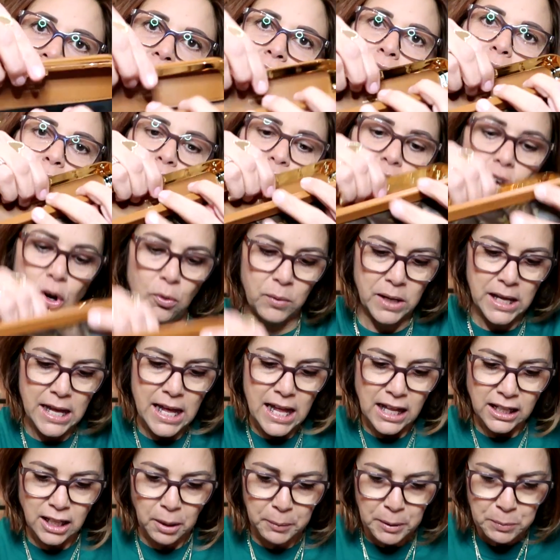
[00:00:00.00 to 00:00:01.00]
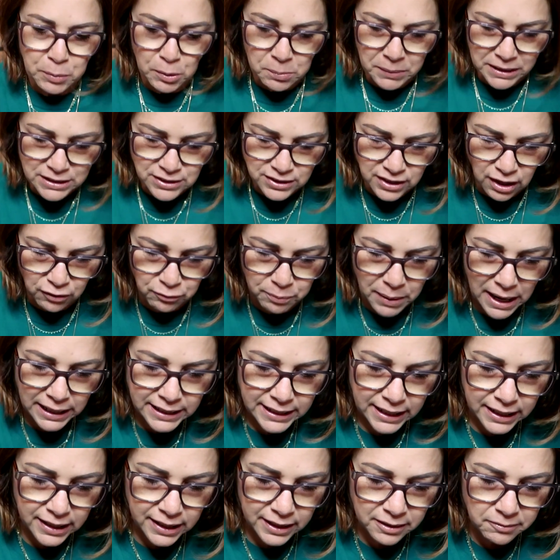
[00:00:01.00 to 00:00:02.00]
in there. So let me put my stuff
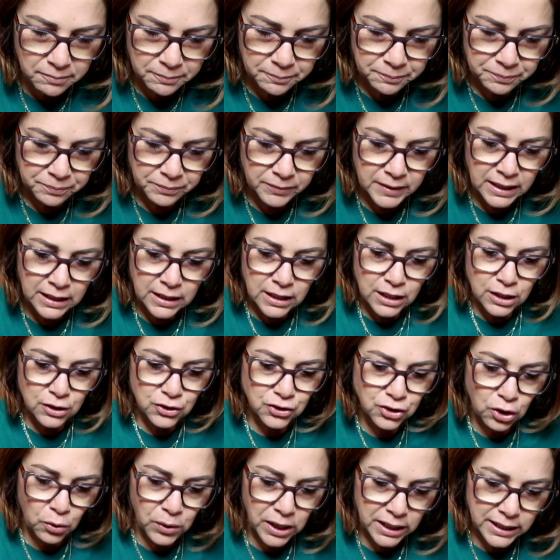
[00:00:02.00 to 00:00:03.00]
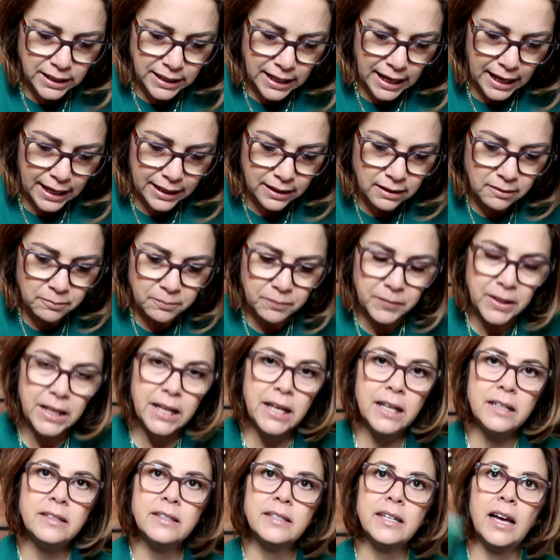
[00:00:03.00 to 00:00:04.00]
back in. So again,
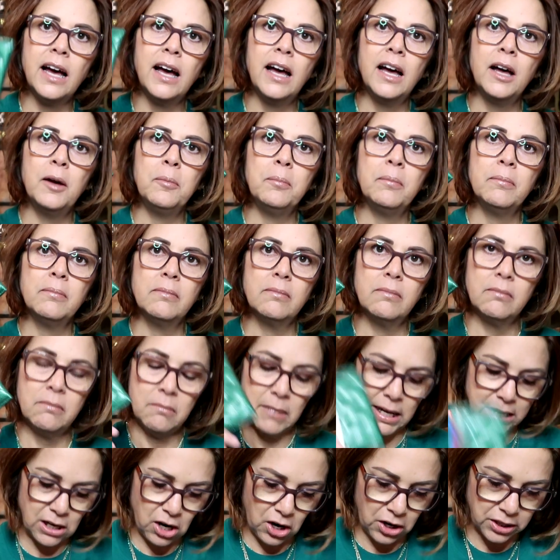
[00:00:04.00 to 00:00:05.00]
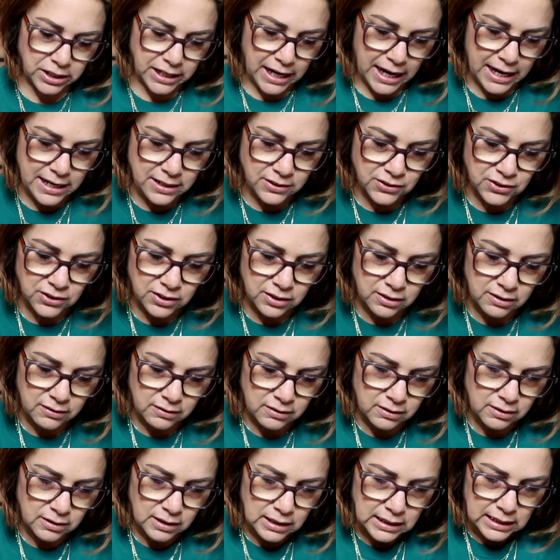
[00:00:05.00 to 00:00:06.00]
my card case,
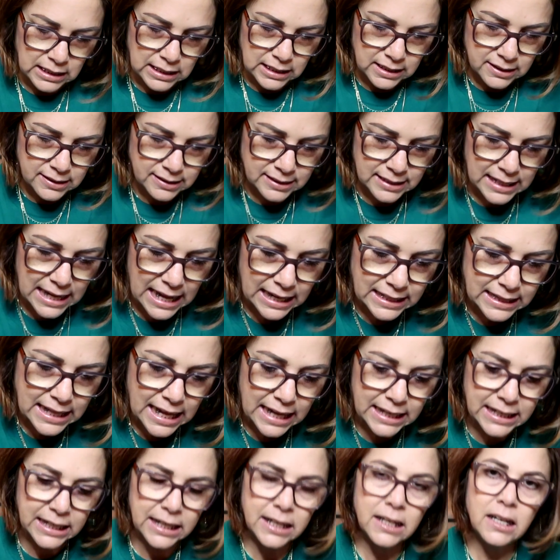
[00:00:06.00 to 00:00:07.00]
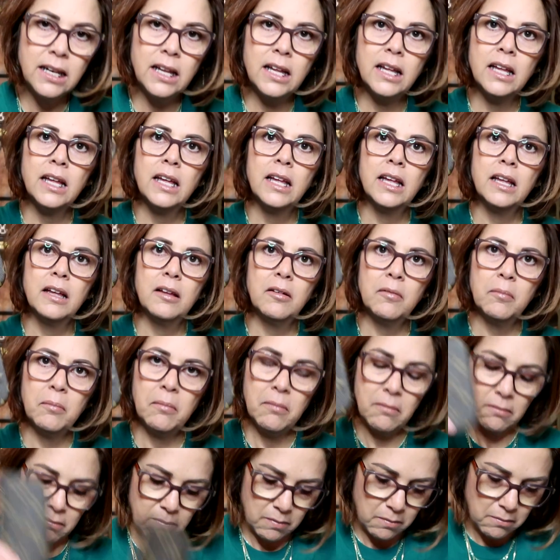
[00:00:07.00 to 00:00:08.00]
slide that in,
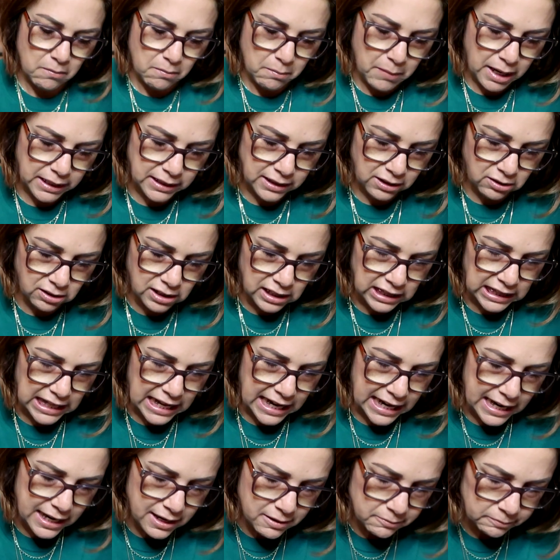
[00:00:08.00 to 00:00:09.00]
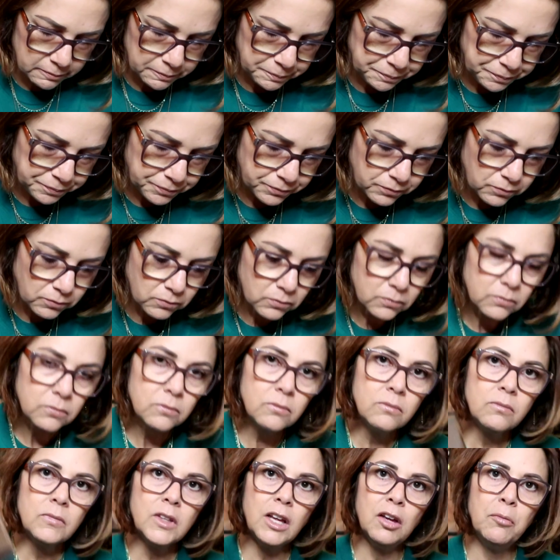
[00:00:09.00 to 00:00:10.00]
my little clay,
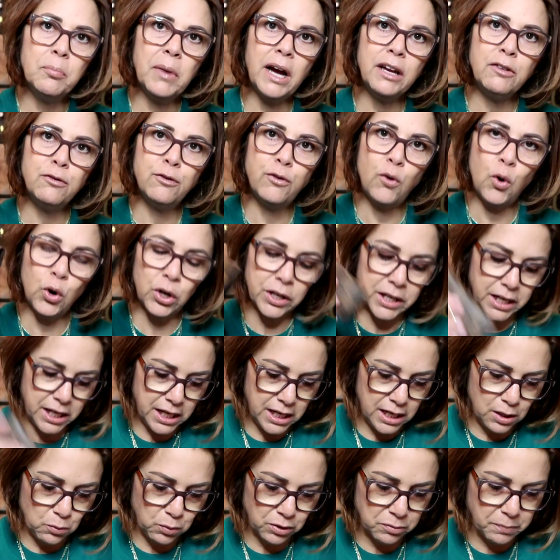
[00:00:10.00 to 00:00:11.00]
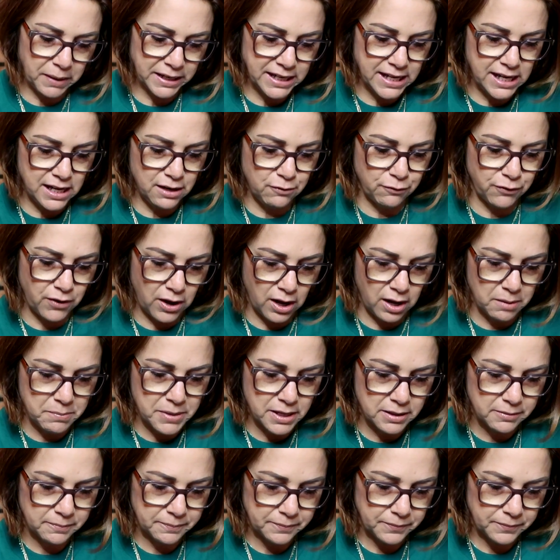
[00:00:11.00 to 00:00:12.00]
my 4 key with my key fob,